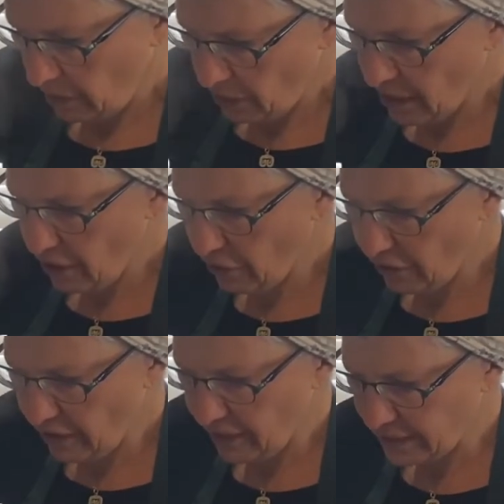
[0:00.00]
The other
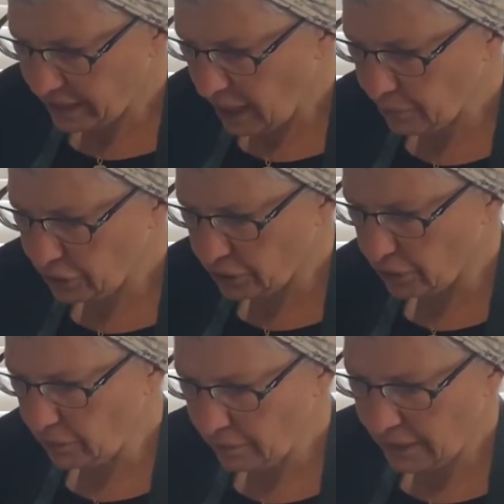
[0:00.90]
thing that's
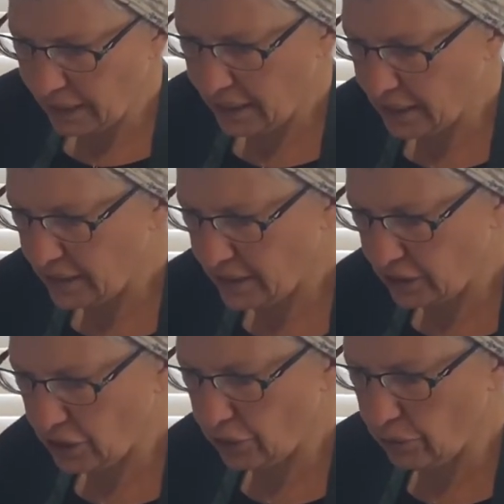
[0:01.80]
optional is
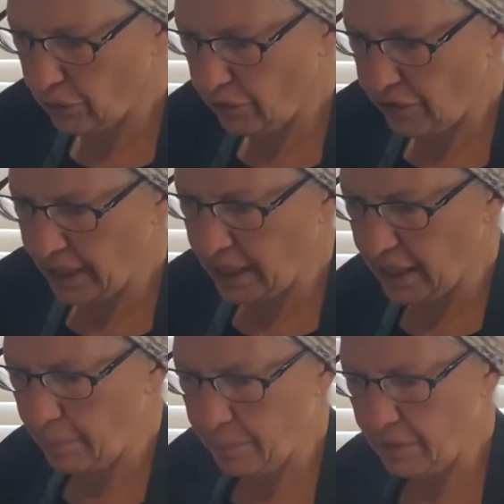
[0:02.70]
to thicken
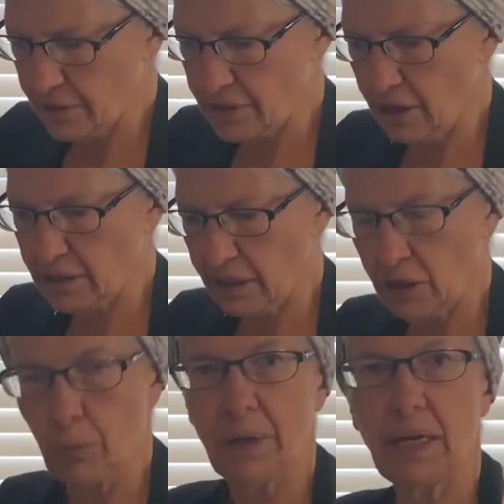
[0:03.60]
up the sauce a
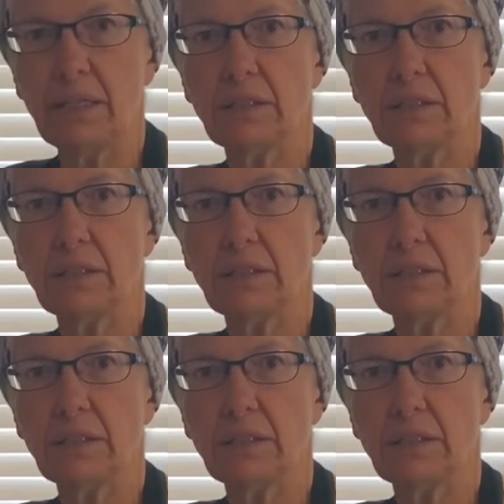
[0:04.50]
little bit.